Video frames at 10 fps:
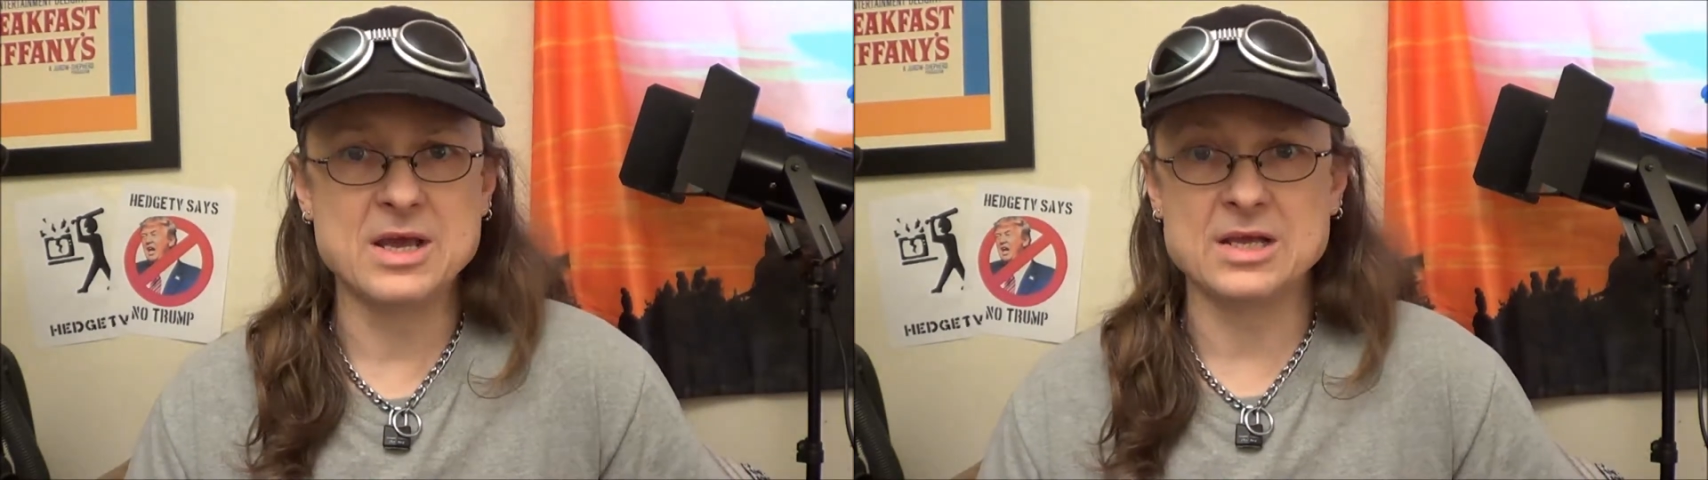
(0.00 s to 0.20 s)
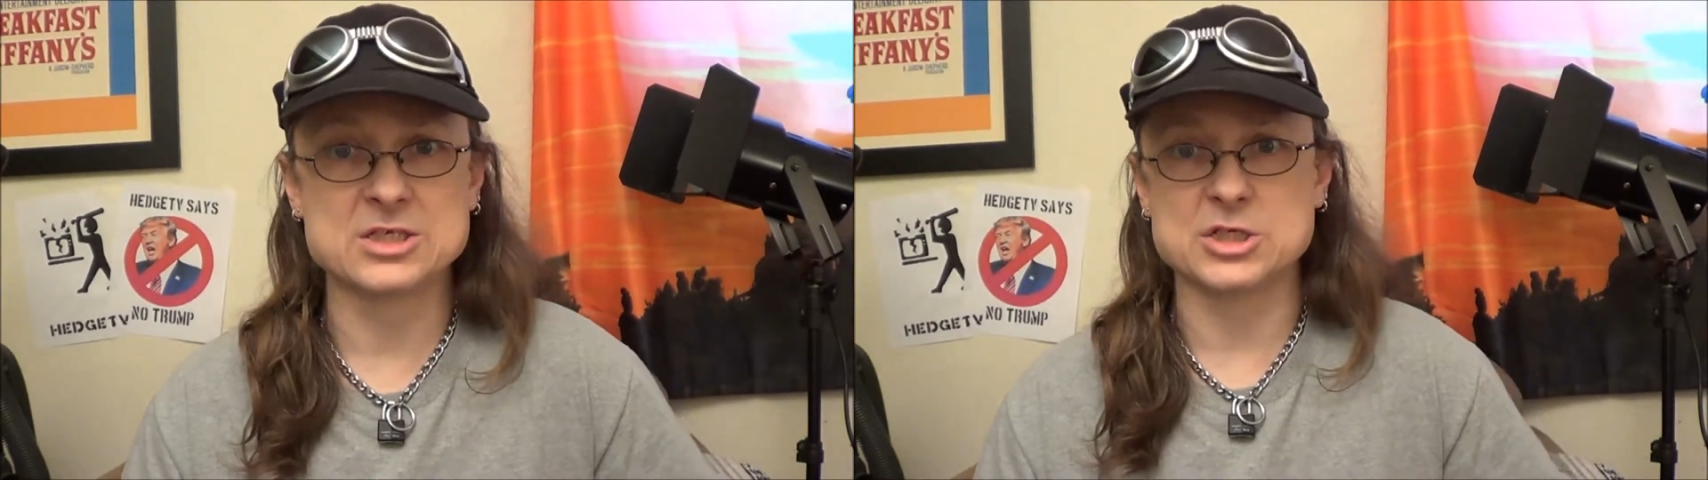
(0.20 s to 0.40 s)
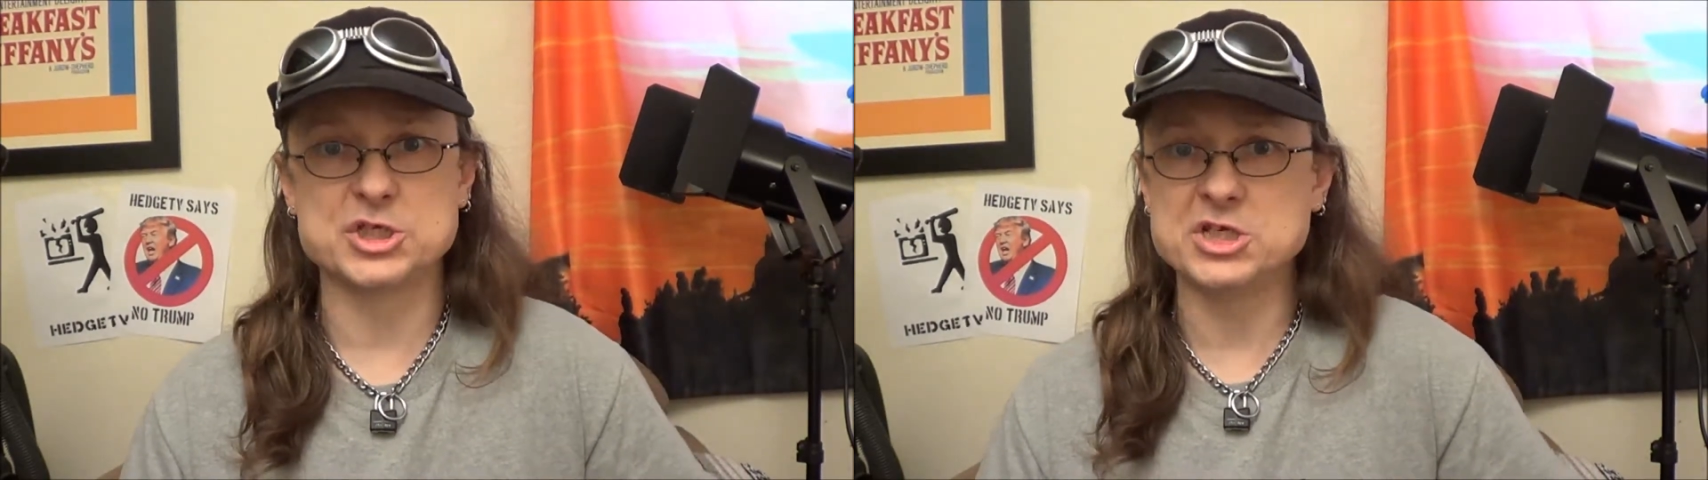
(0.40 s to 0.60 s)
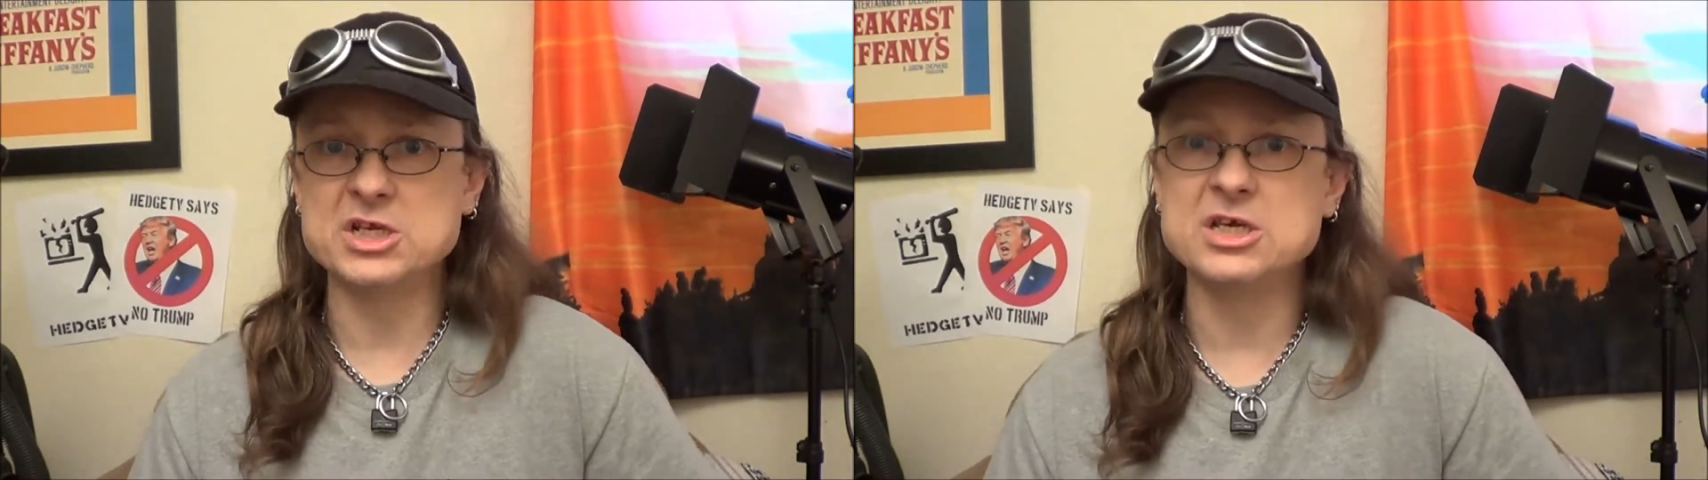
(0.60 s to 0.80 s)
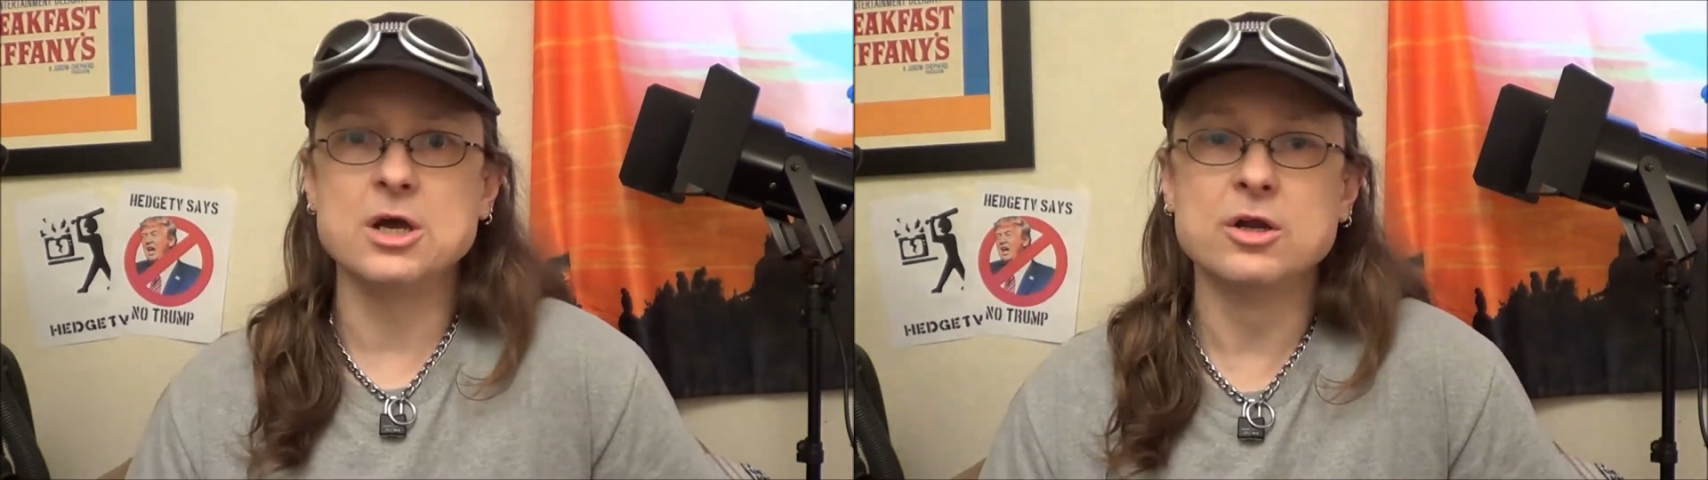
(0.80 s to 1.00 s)
has the
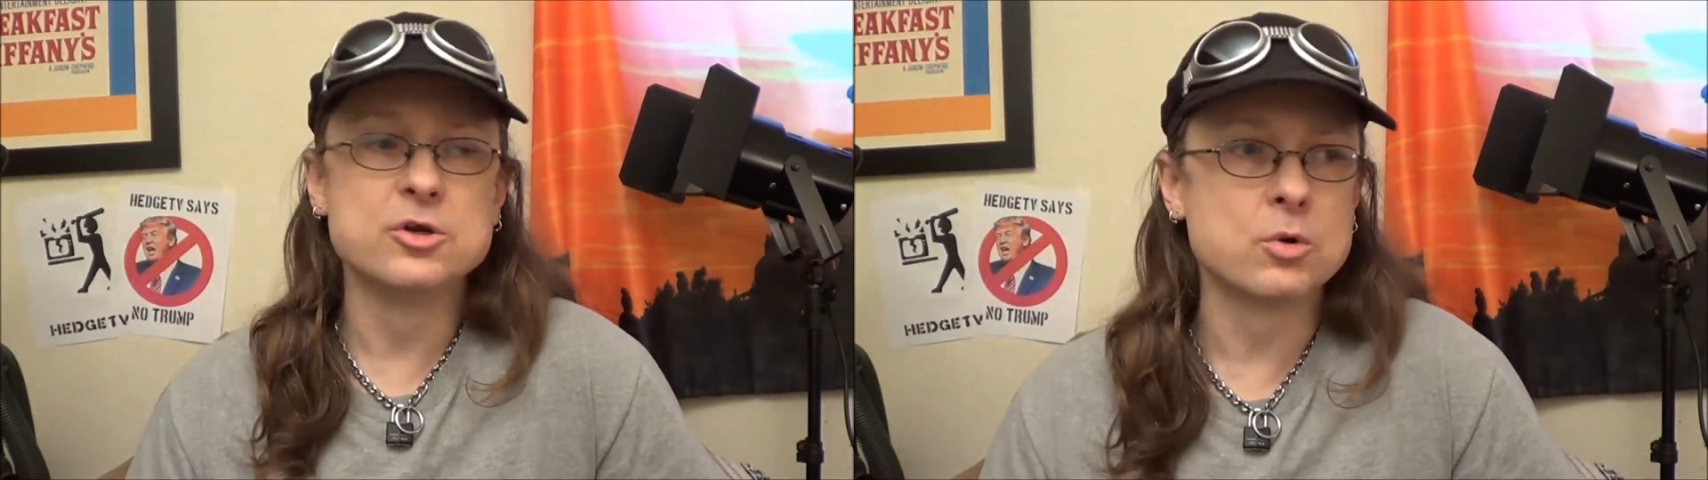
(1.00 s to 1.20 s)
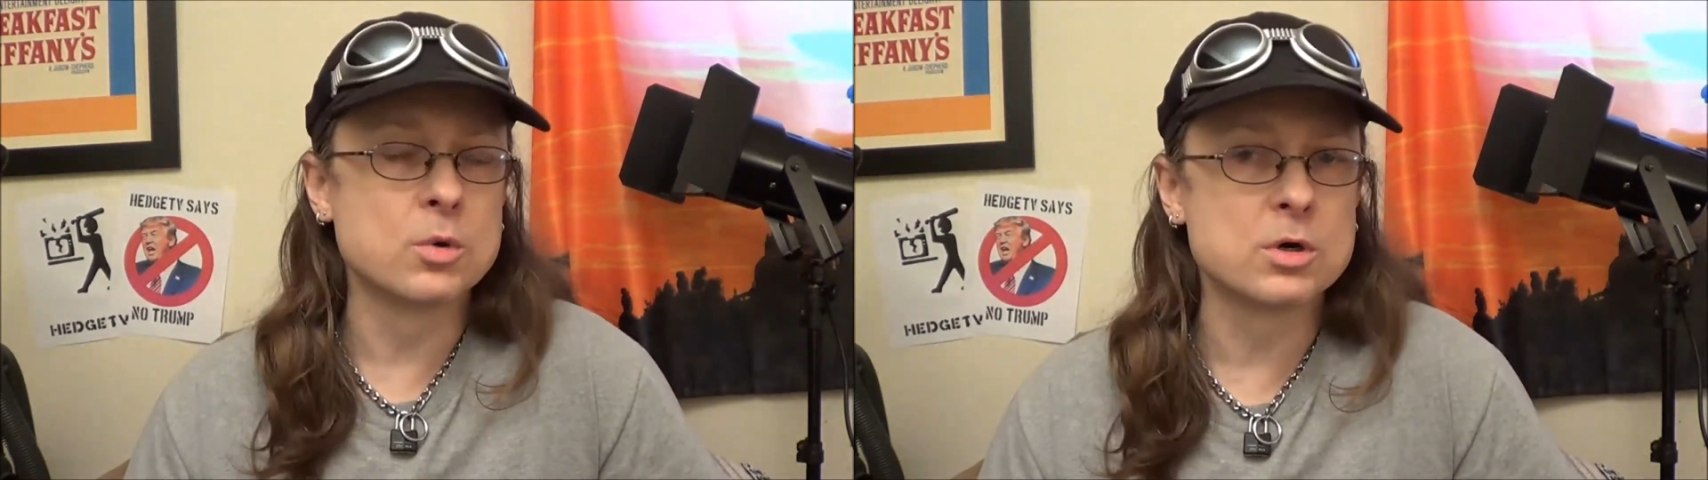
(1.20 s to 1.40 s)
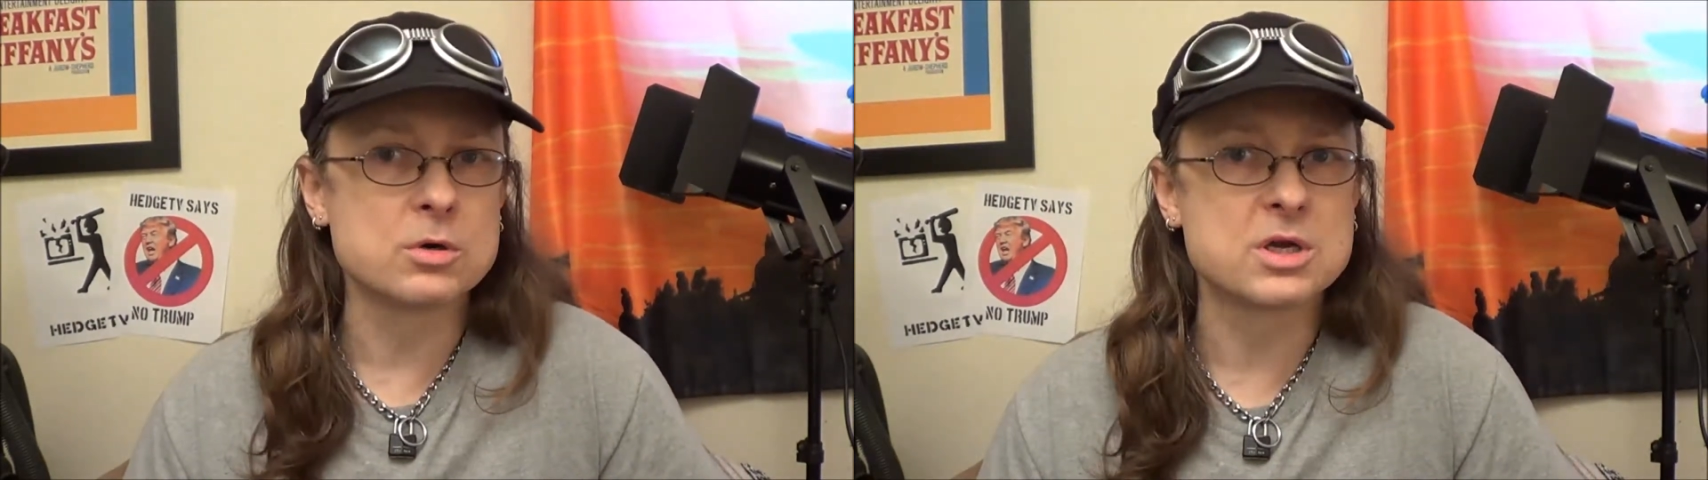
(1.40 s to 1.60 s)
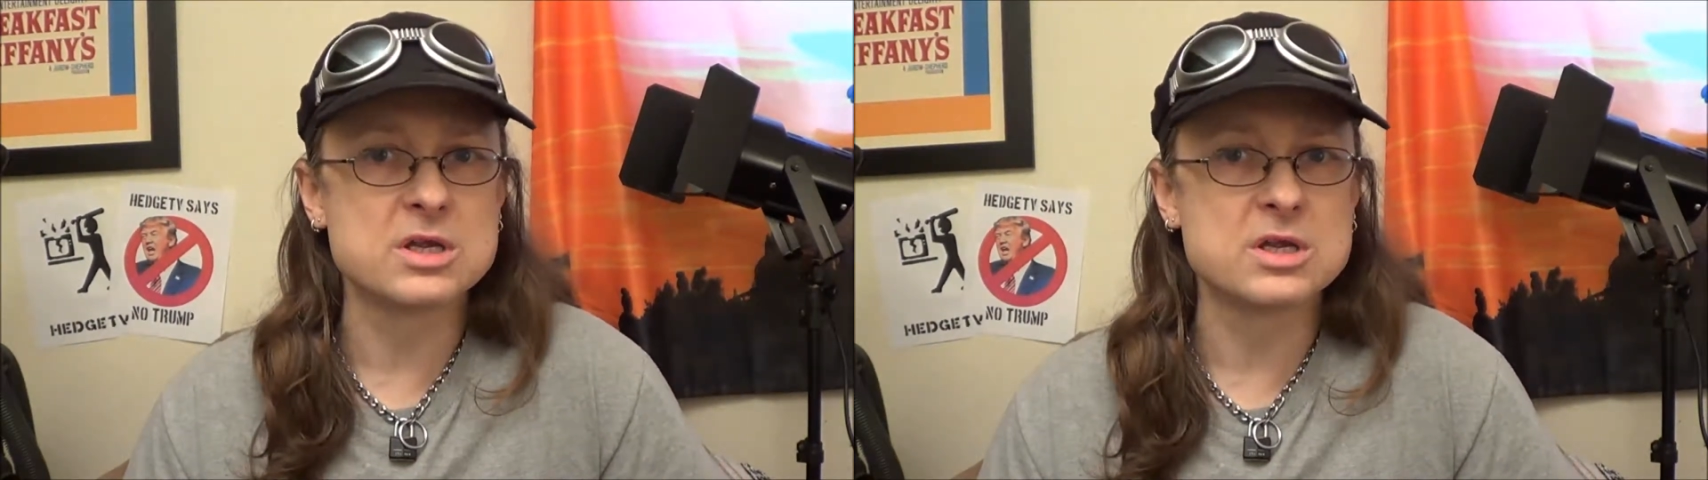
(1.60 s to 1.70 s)
seedy underworld